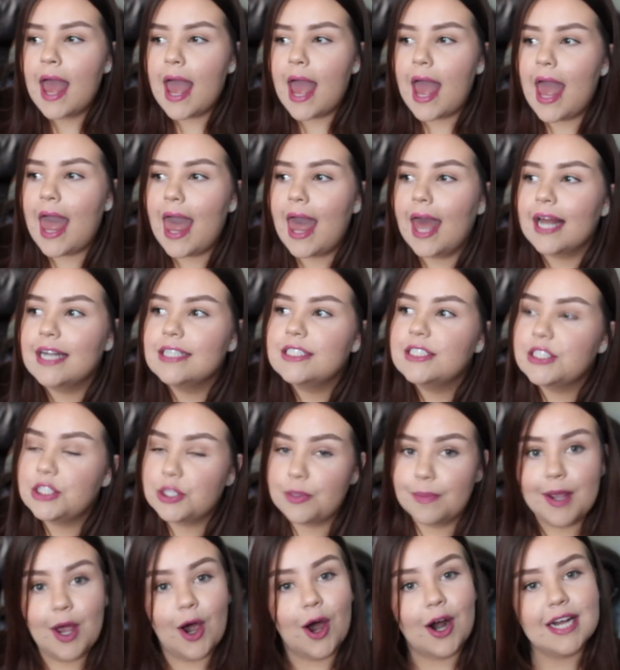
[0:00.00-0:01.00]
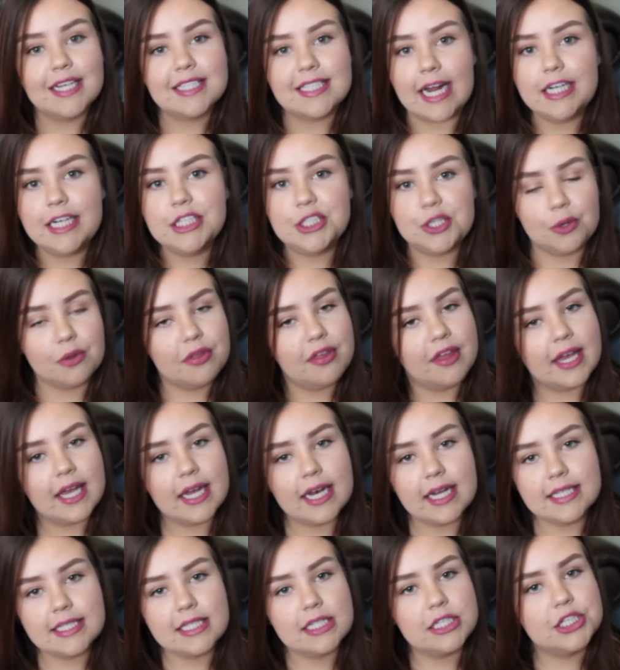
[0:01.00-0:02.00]
And to be honest, I do think
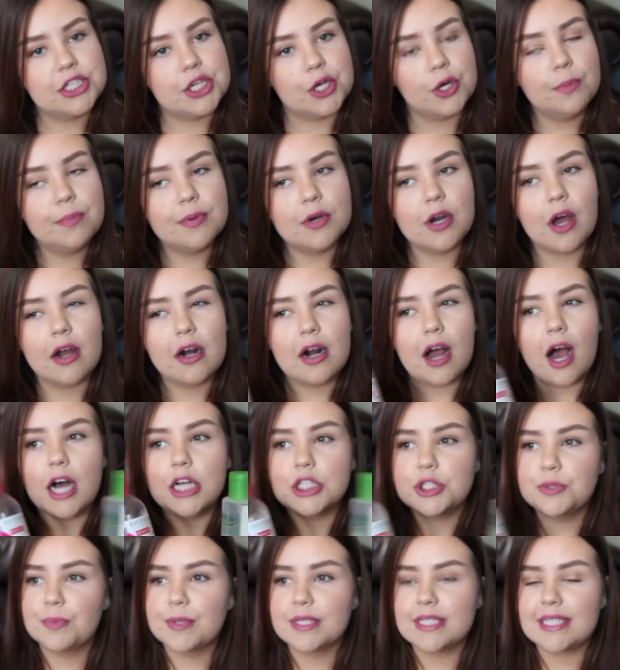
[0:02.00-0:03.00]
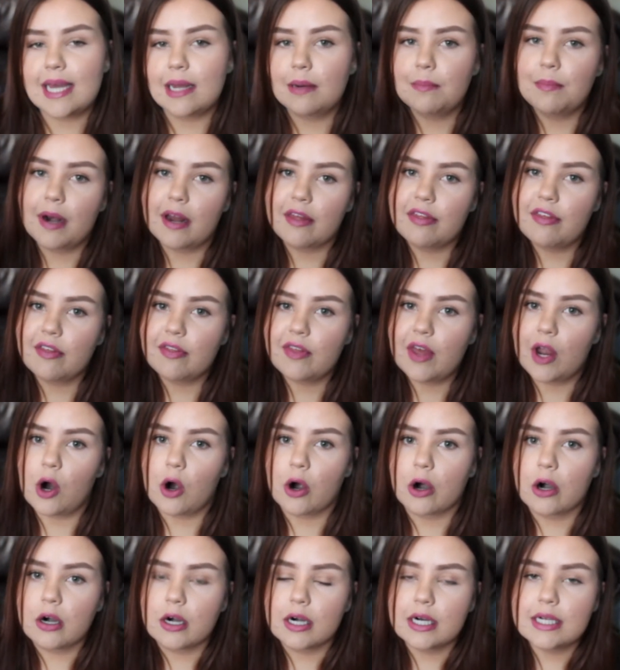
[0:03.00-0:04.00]
it is a dupe, not 100%, but I think they
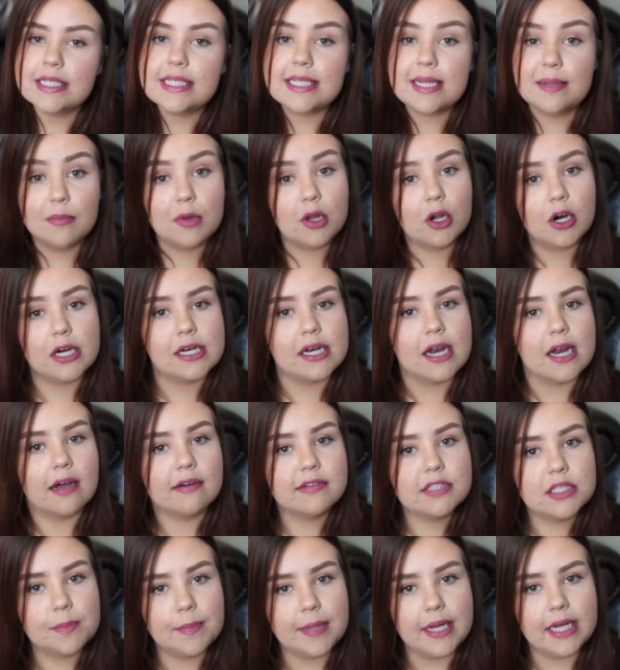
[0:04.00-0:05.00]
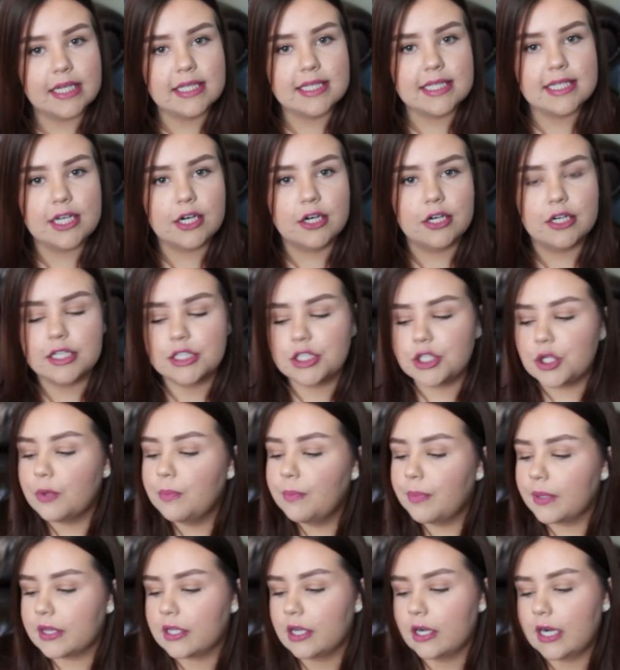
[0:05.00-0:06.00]
are similar enough to be considered a dupe,
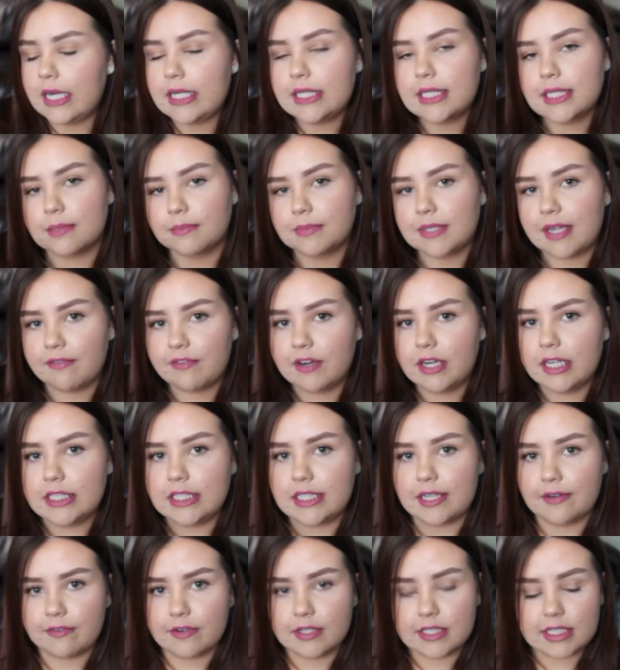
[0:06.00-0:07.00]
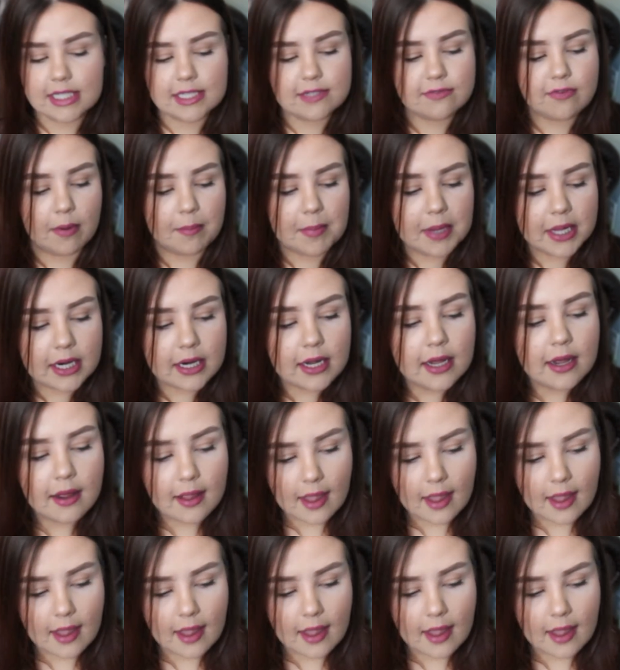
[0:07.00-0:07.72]
but there is some definite differences from it.